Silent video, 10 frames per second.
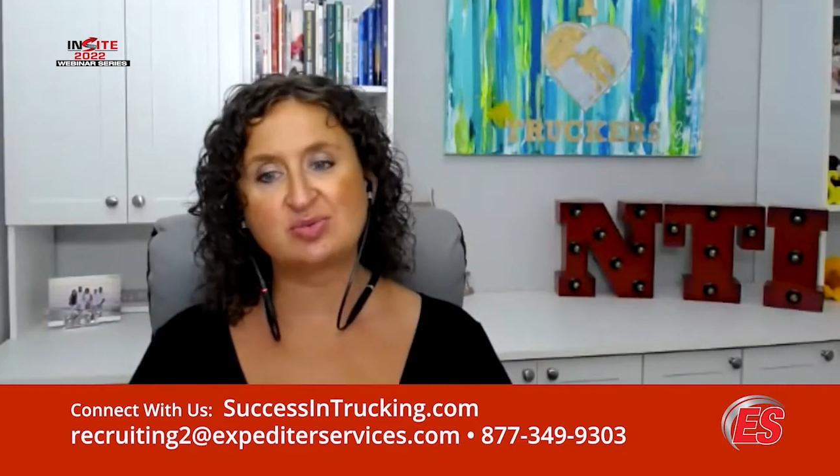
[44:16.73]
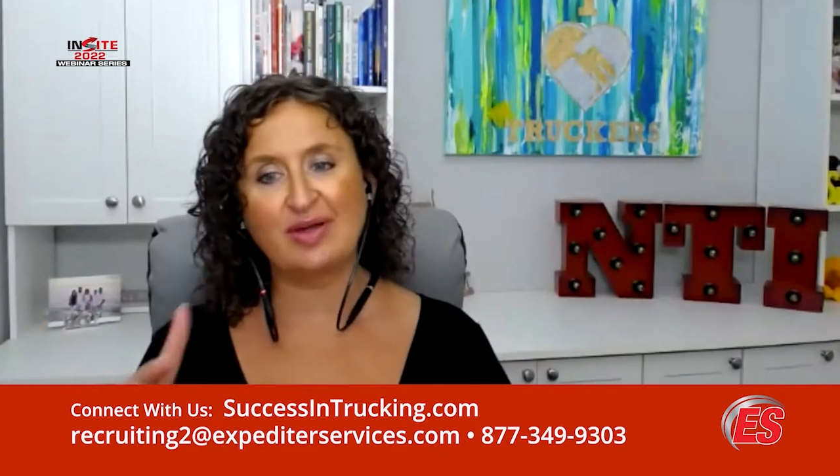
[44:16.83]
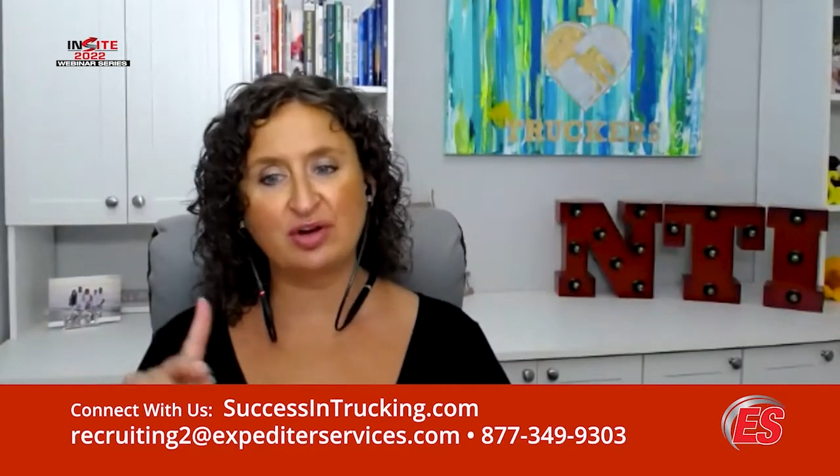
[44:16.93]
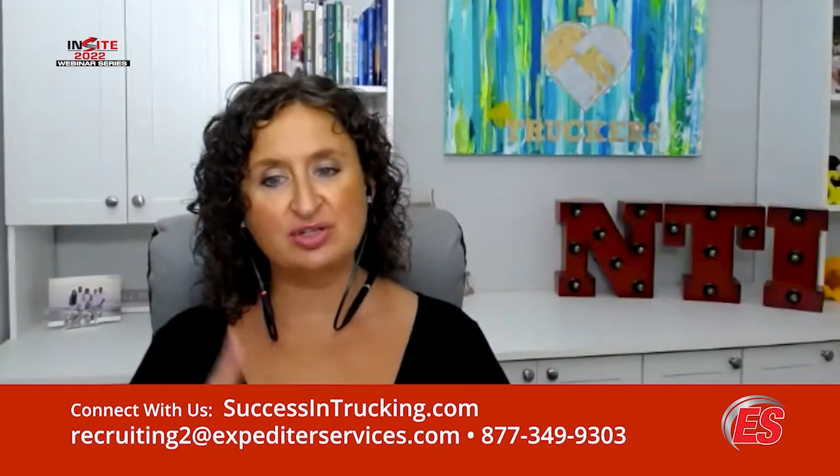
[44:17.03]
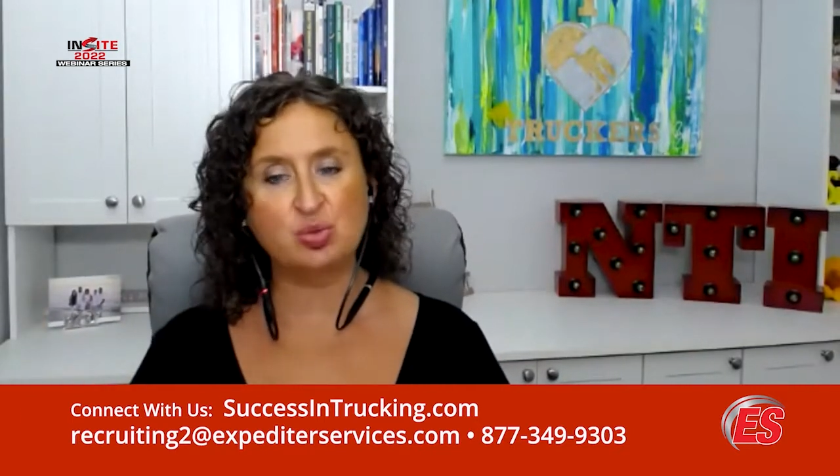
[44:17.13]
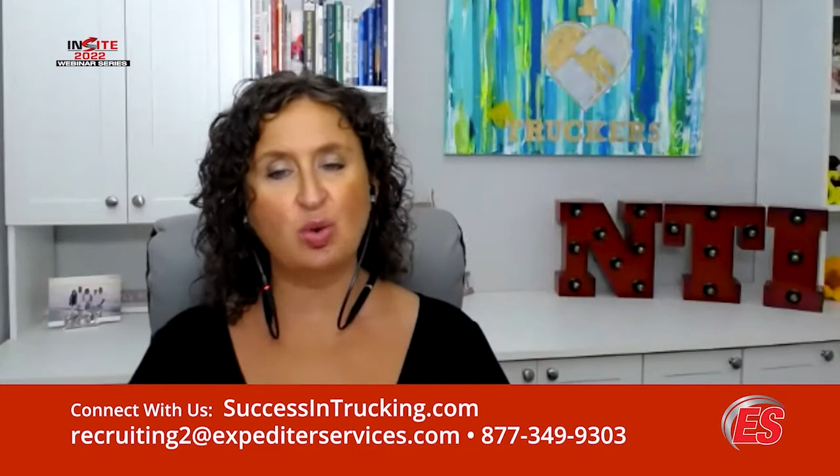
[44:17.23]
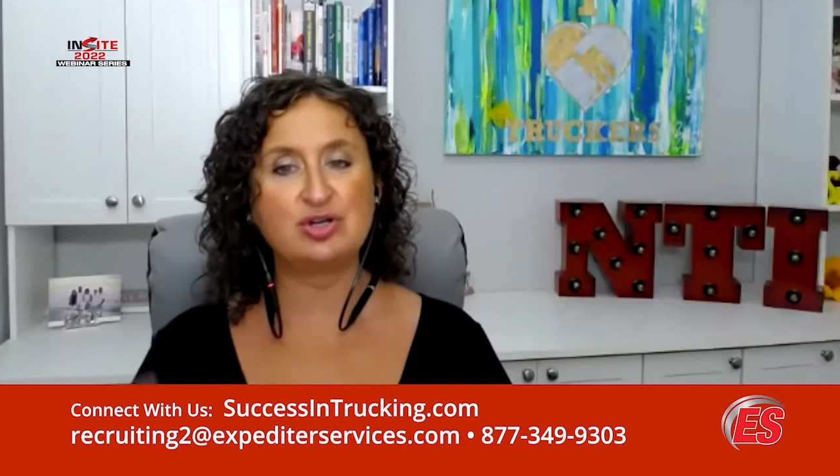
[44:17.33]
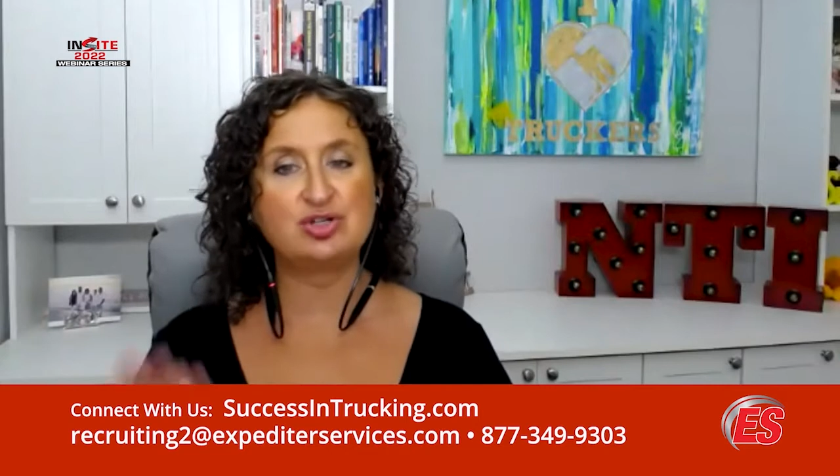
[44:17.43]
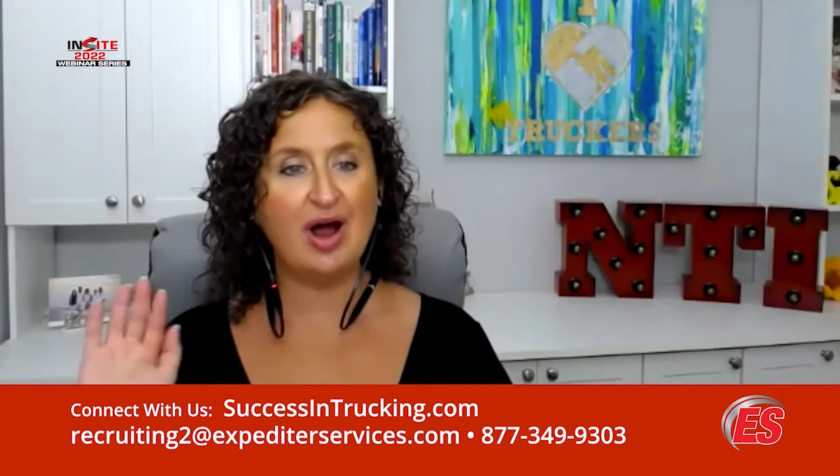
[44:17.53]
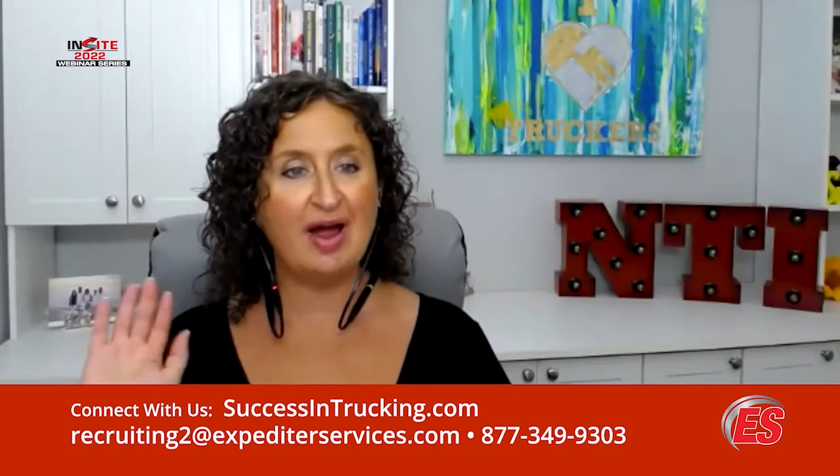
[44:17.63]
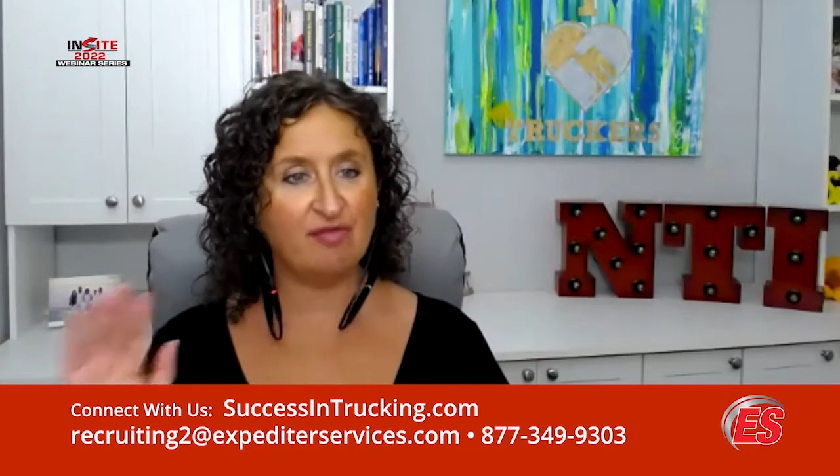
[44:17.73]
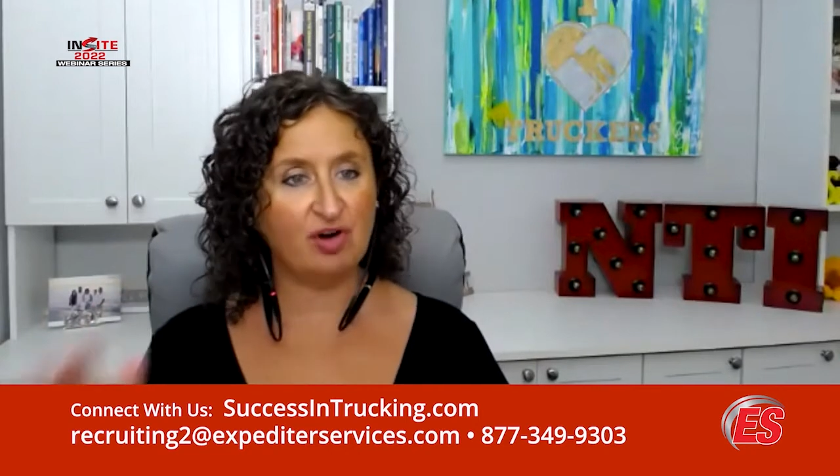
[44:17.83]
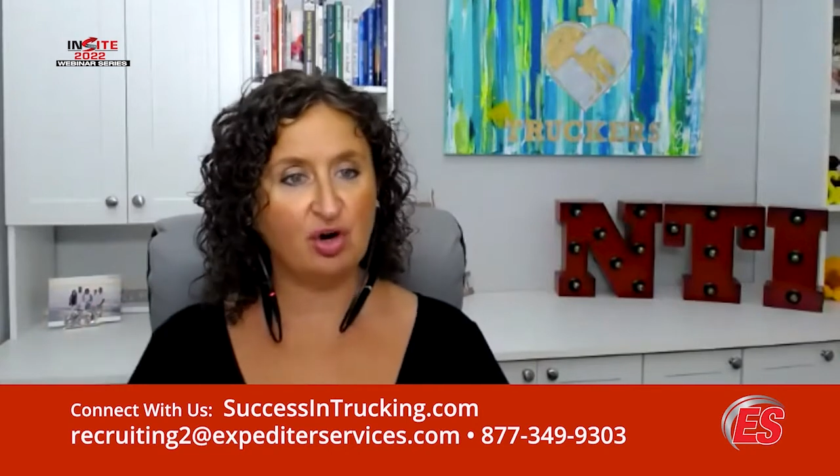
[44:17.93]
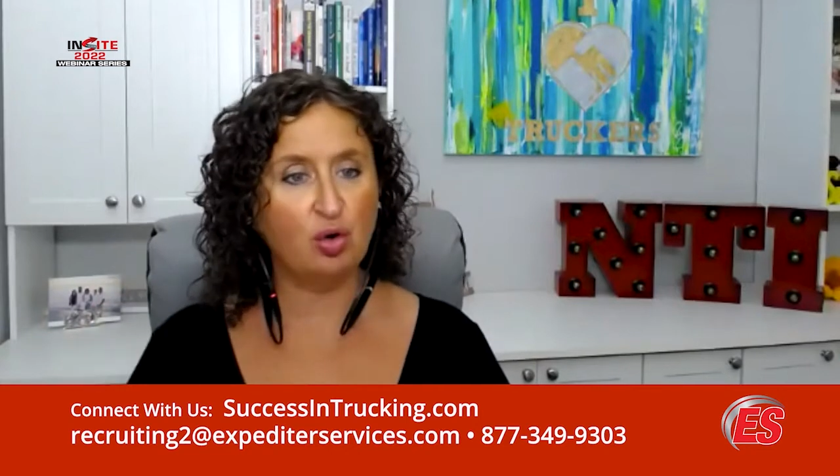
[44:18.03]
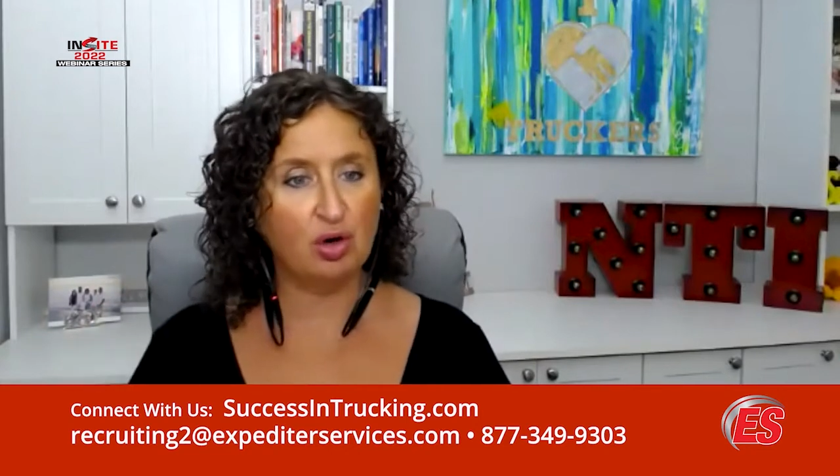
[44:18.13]
whether it's one
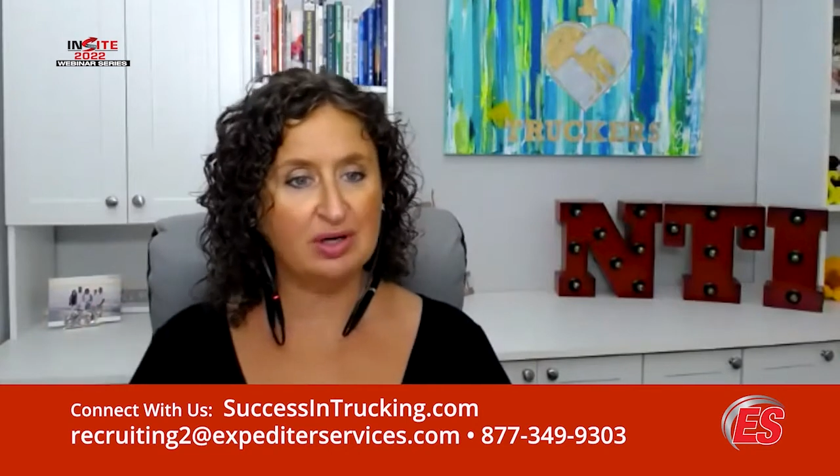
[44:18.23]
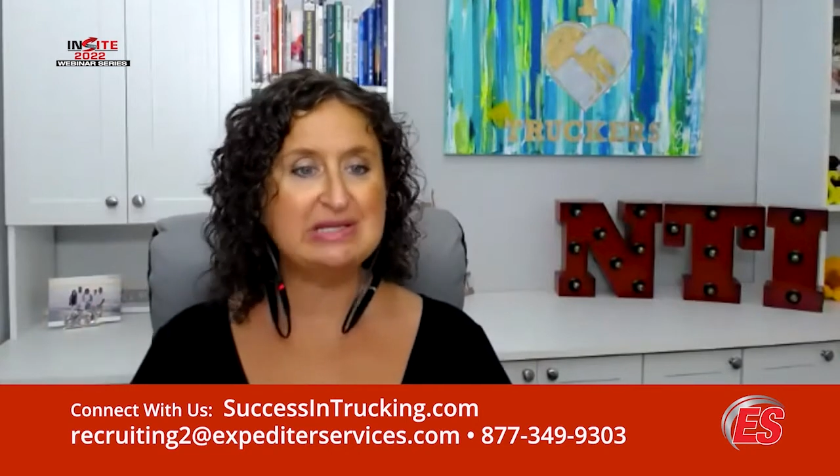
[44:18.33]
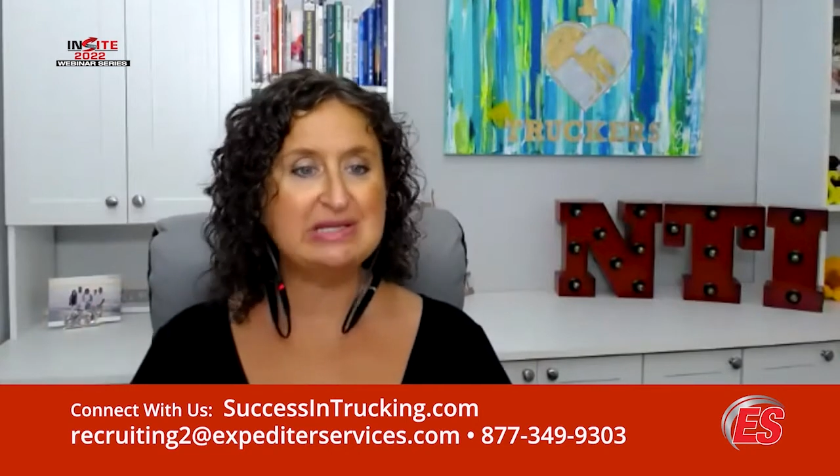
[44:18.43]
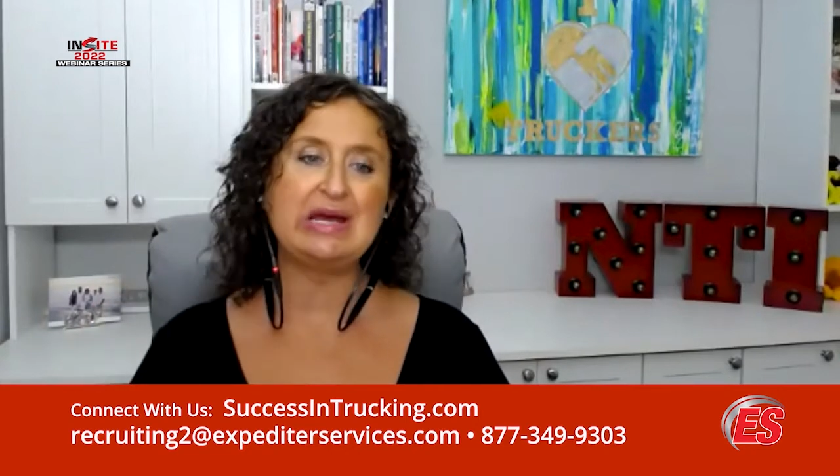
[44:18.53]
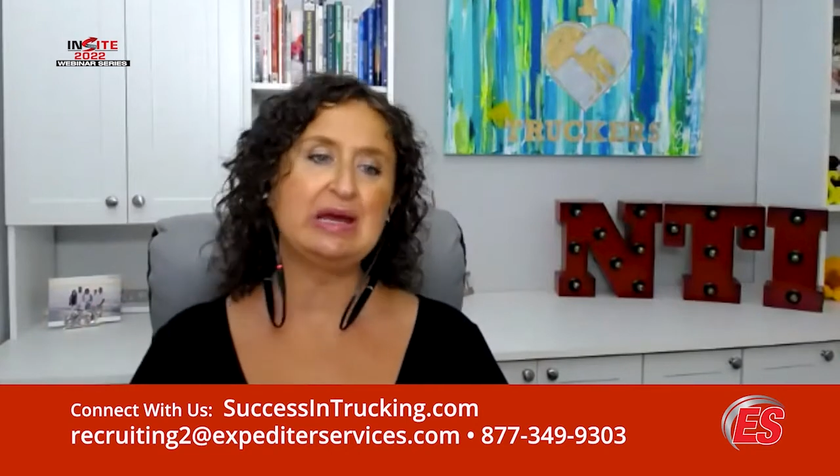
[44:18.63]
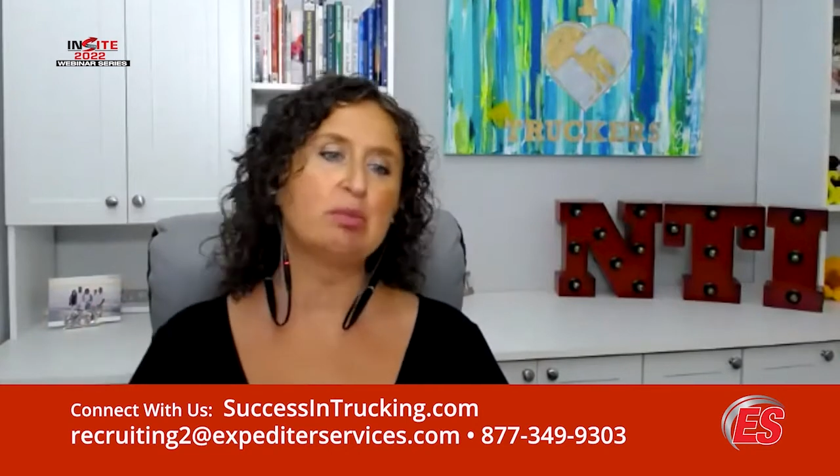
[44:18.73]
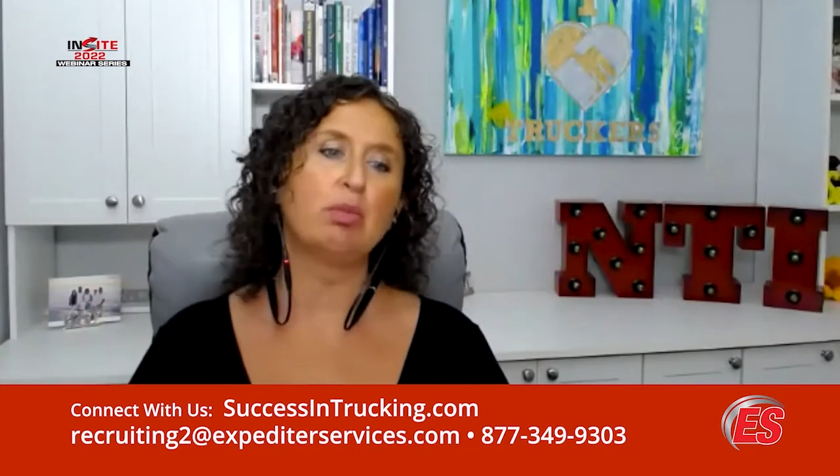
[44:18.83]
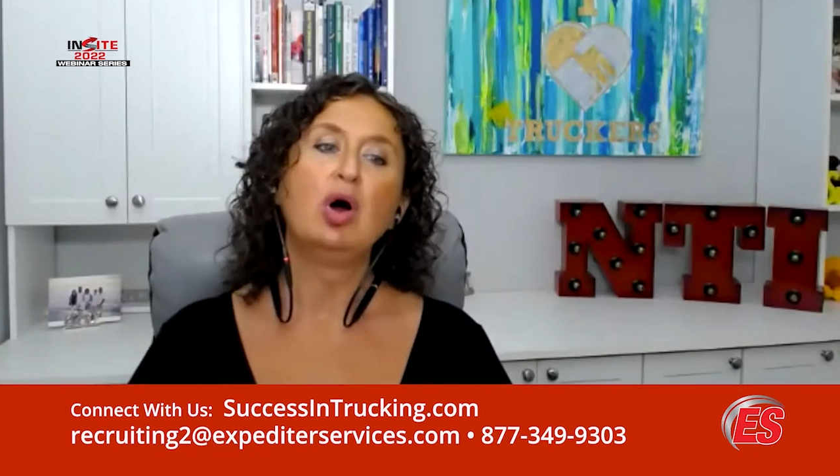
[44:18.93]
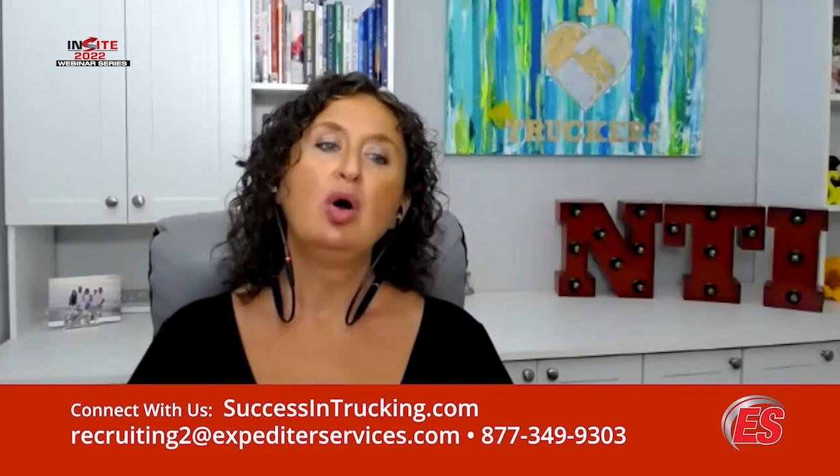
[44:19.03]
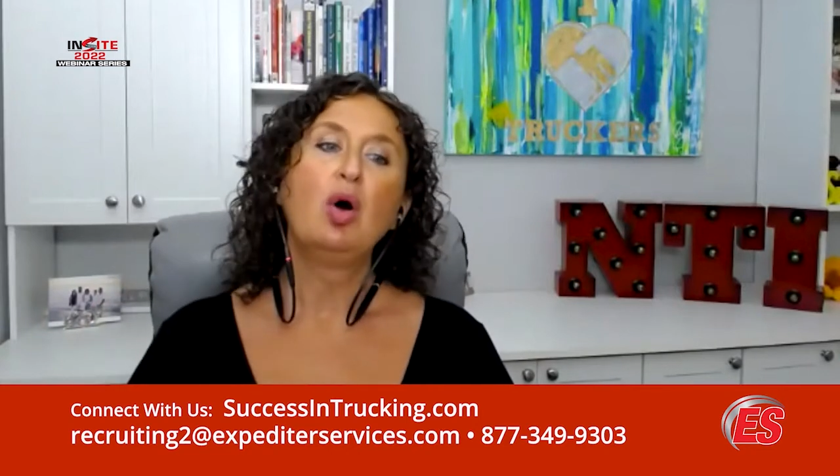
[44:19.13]
driver or a team,